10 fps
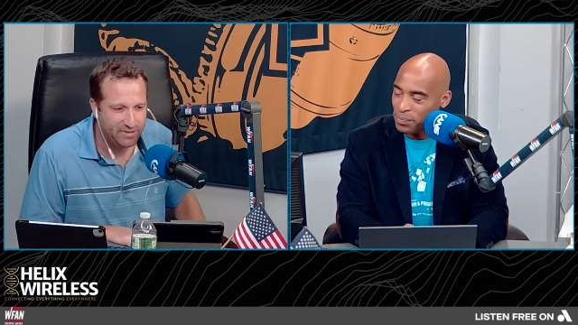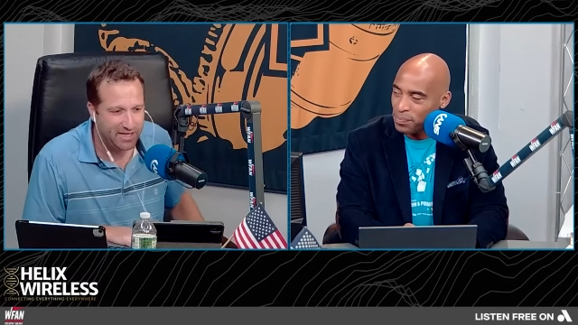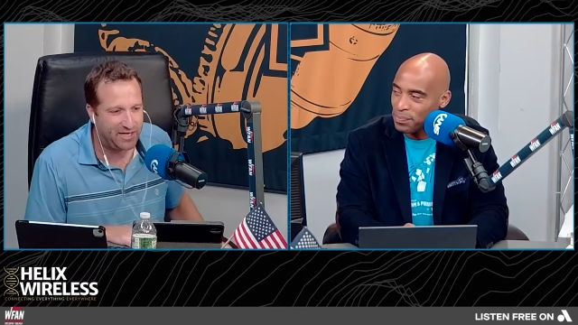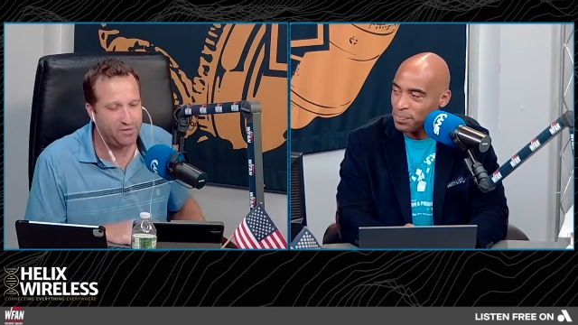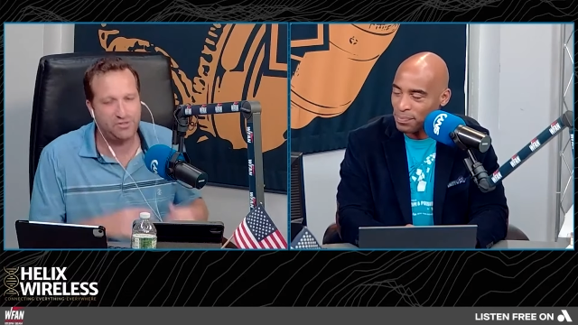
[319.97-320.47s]

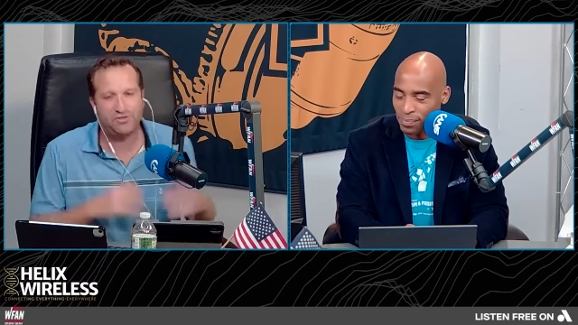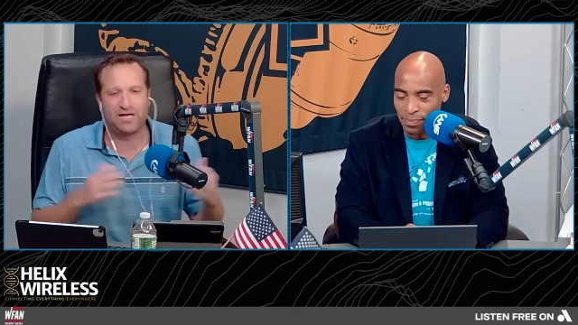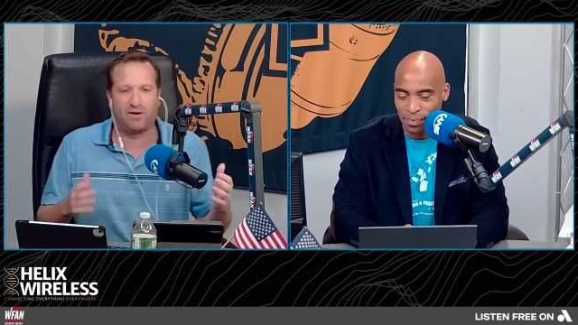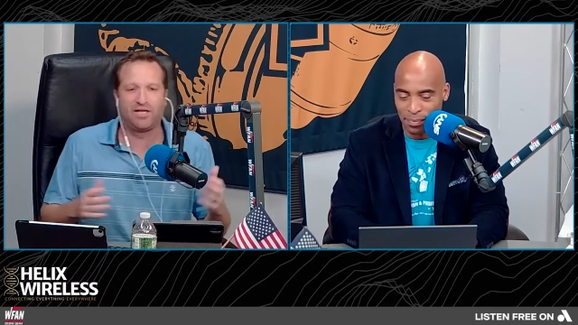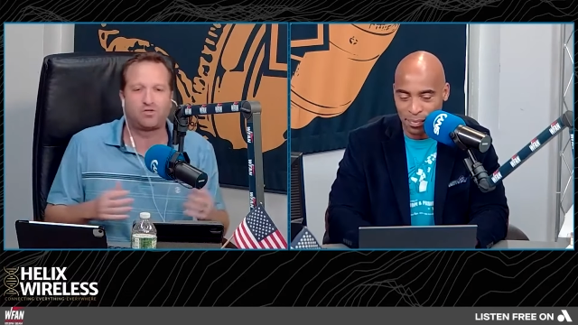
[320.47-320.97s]
Speaker 1: and I also
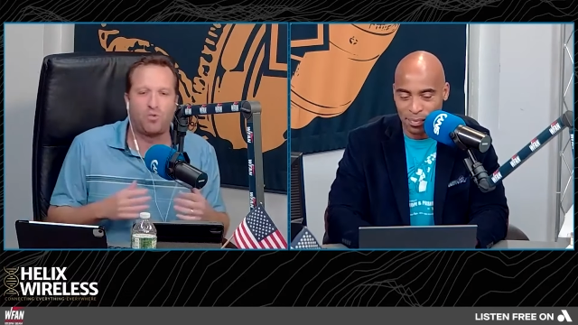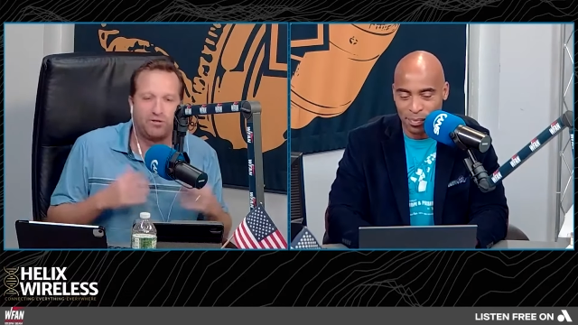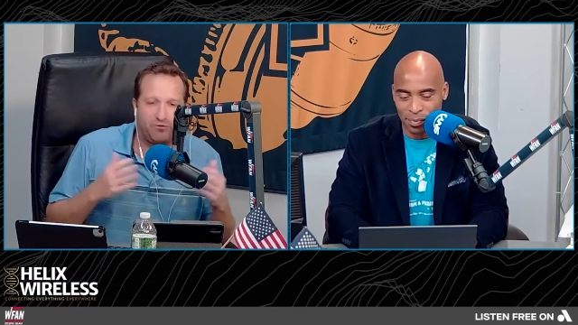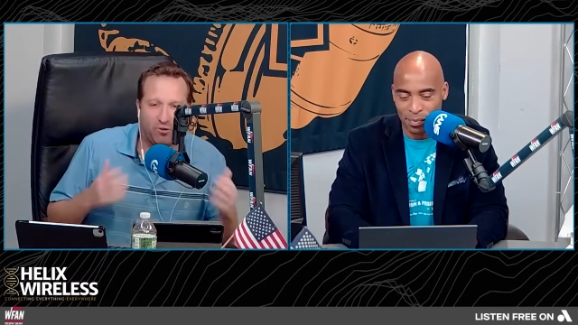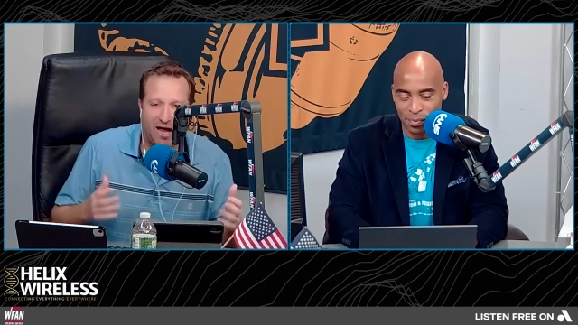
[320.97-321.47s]
now had
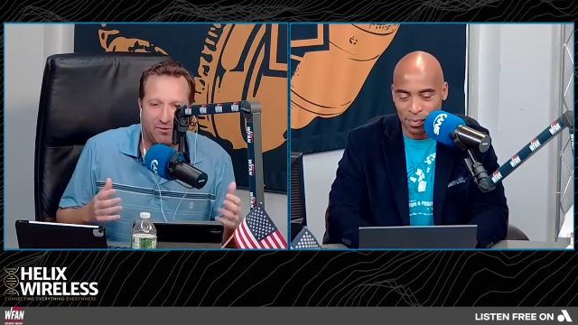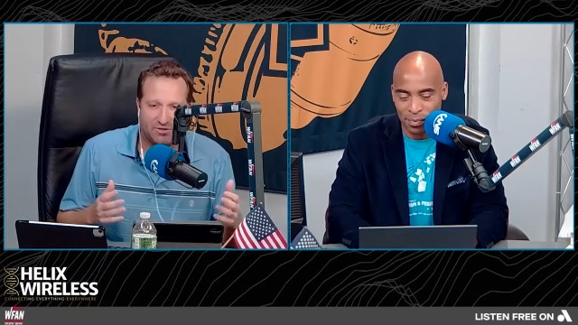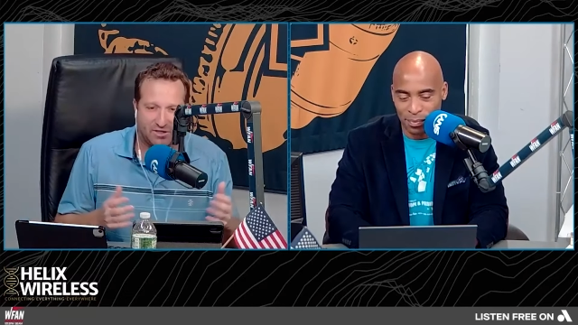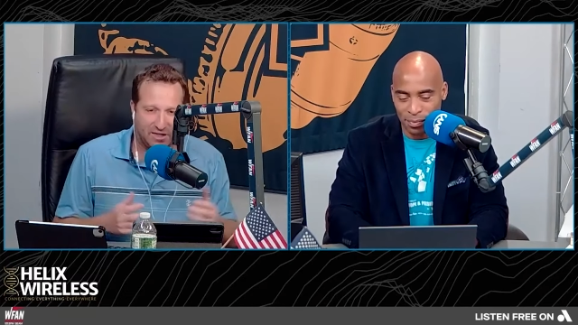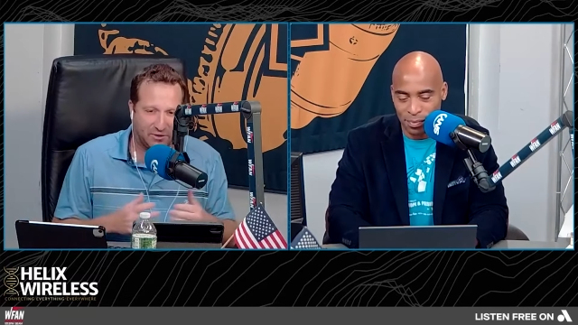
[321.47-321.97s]
24
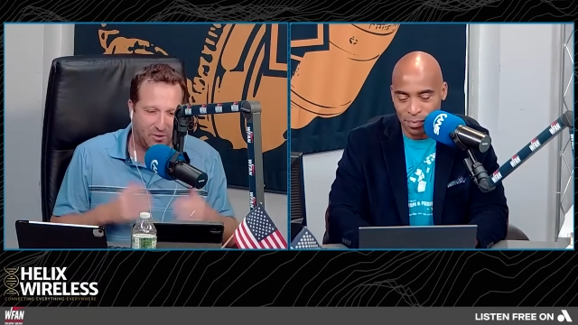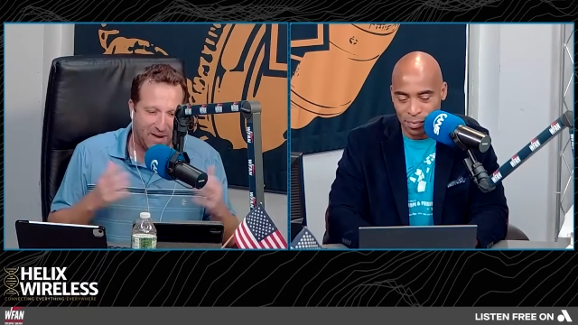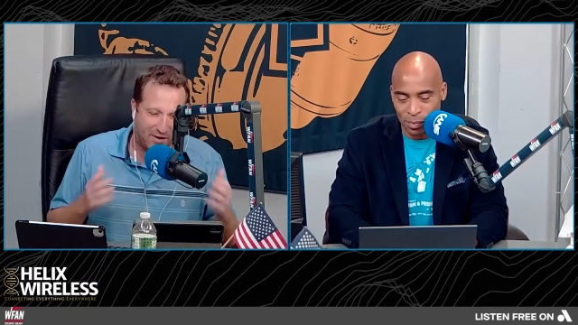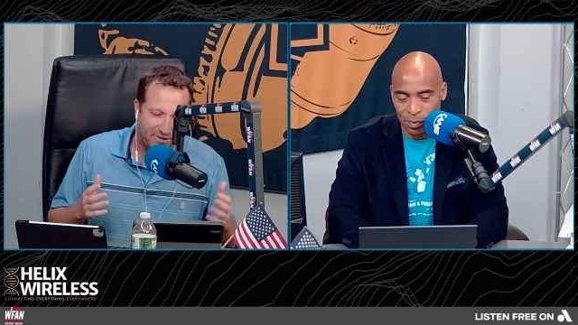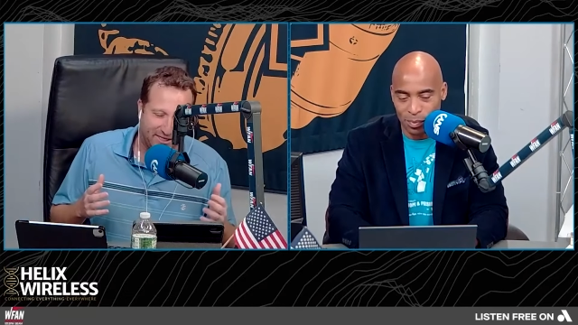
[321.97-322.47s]
hours to let it all
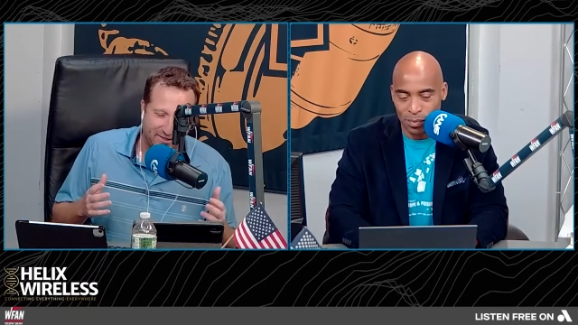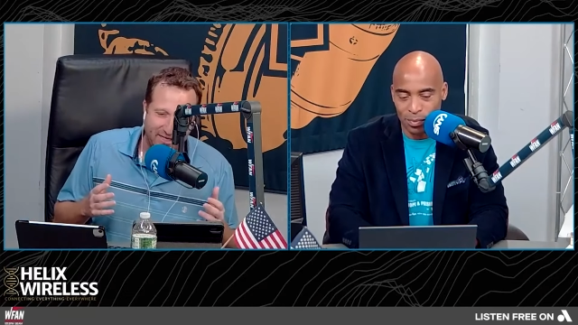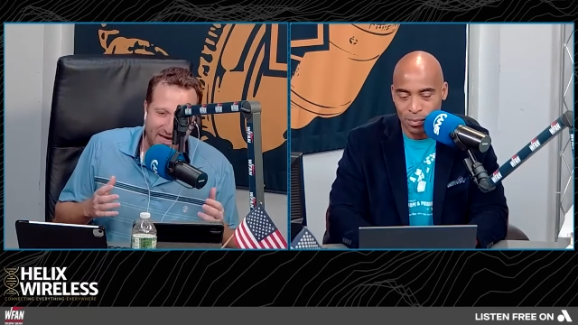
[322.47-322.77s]
marinate.